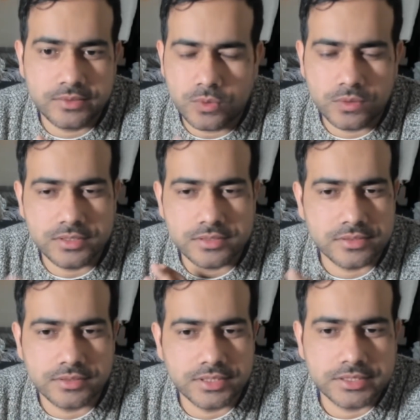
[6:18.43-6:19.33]
All
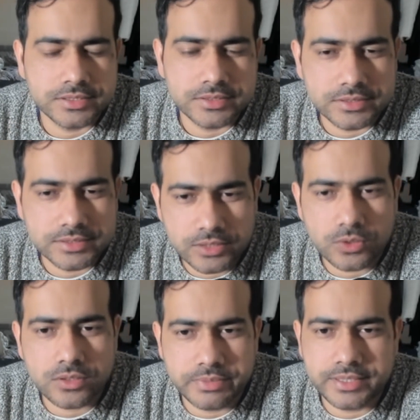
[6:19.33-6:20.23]
these decisions
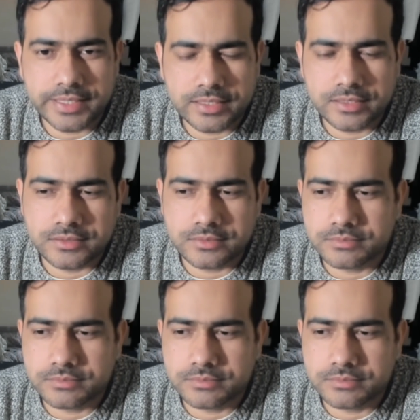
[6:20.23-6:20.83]
cannot be taken